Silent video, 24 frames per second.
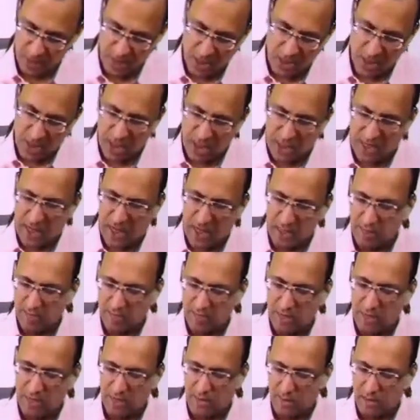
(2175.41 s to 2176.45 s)
Again, the
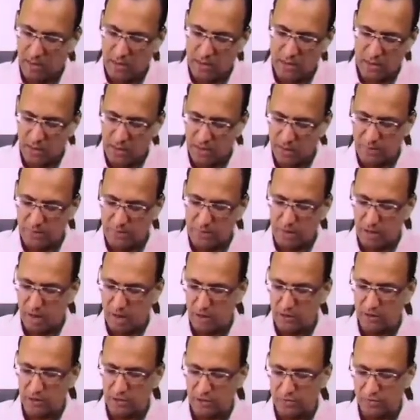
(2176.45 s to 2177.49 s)
mandibular nerve
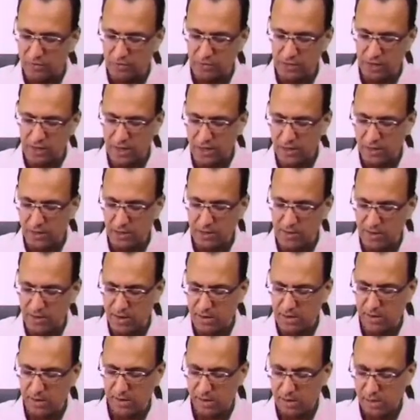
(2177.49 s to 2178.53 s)
branch of
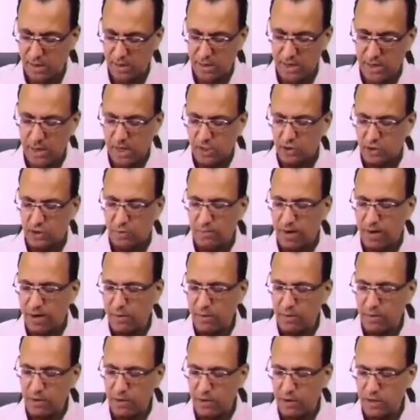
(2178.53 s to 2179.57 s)
trigeminal. So
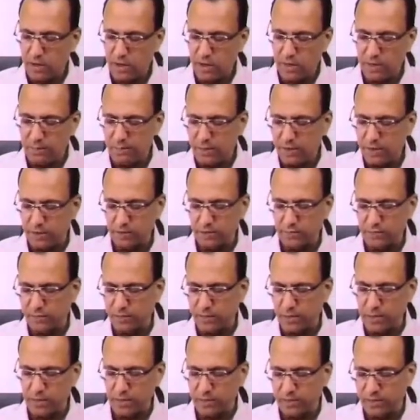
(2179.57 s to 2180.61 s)
mandibular nerve branch of
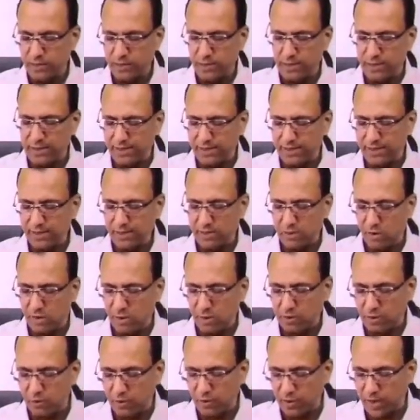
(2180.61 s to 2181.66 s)
trigeminal is
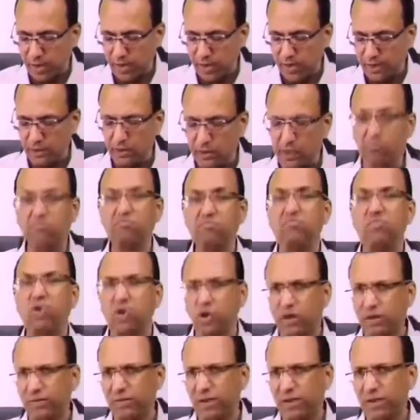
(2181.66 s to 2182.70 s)
also carrying the
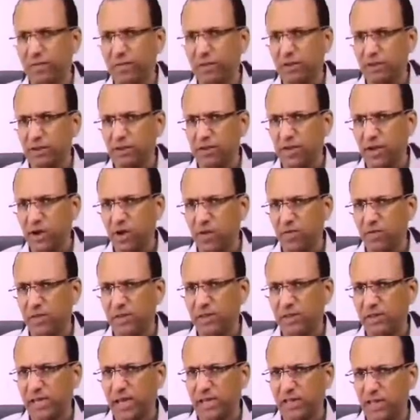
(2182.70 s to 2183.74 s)
motor fibers along with
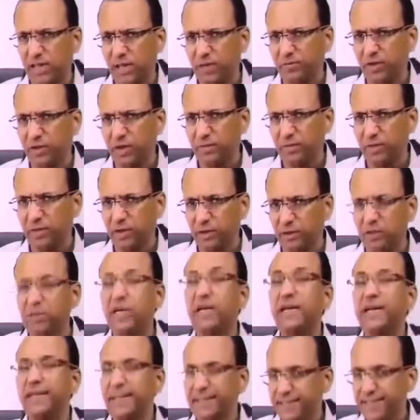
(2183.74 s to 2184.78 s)
sensory fibers.
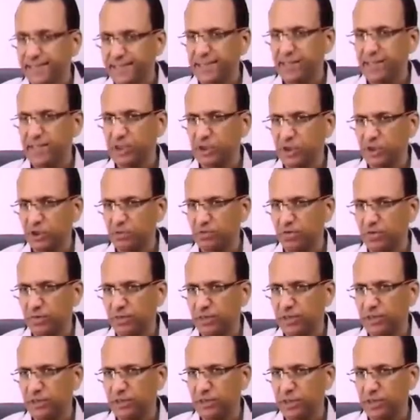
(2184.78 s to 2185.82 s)
Yes, we will
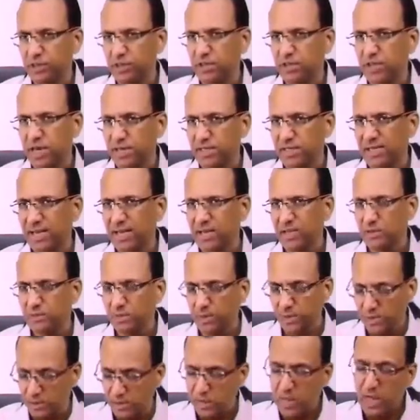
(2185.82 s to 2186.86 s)
discuss that as
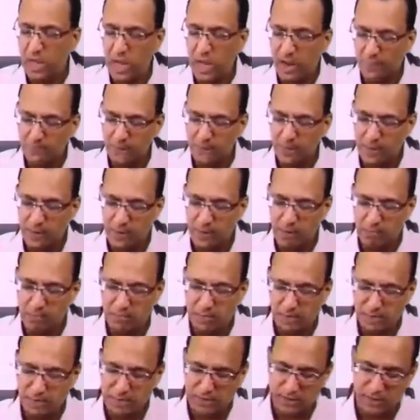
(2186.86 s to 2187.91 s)
well. But the
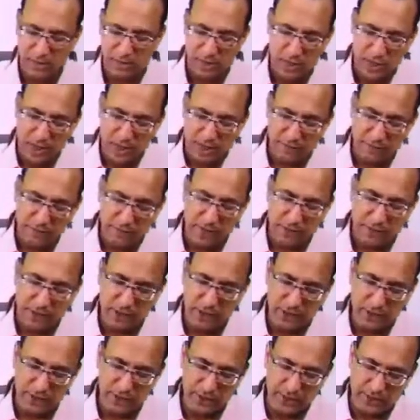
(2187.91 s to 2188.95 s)
muscle
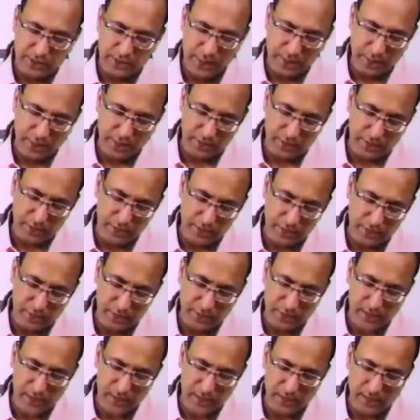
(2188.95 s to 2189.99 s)
masseter is activated.
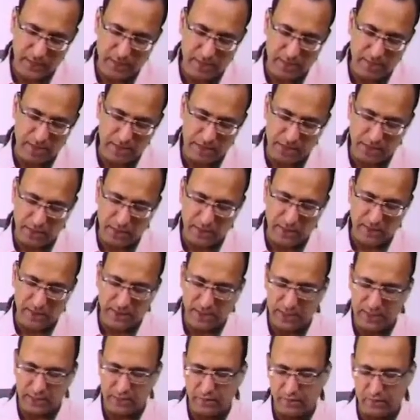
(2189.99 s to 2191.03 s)
As the masseter is
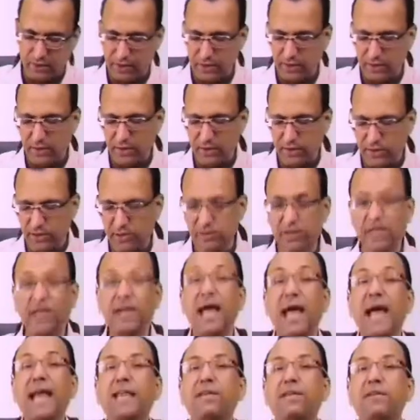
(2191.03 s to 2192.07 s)
activated, it is an
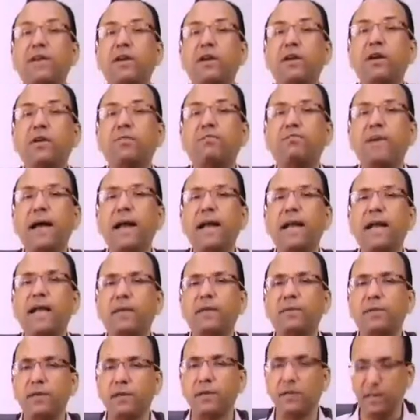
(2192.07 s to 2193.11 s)
elevator of
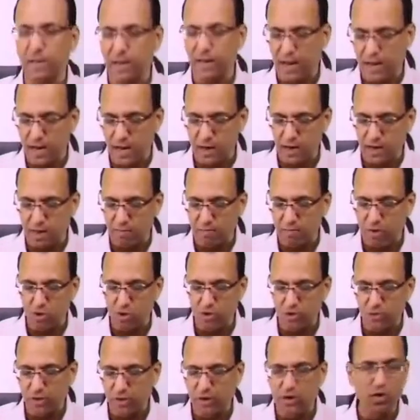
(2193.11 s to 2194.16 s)
mandible and the
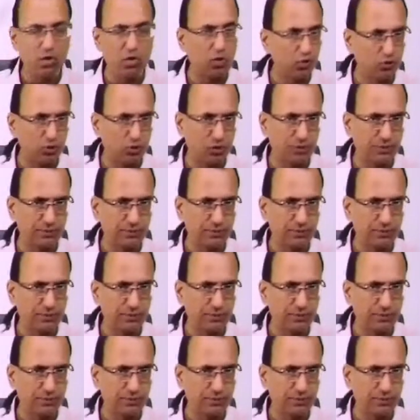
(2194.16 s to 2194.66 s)
mouth will close.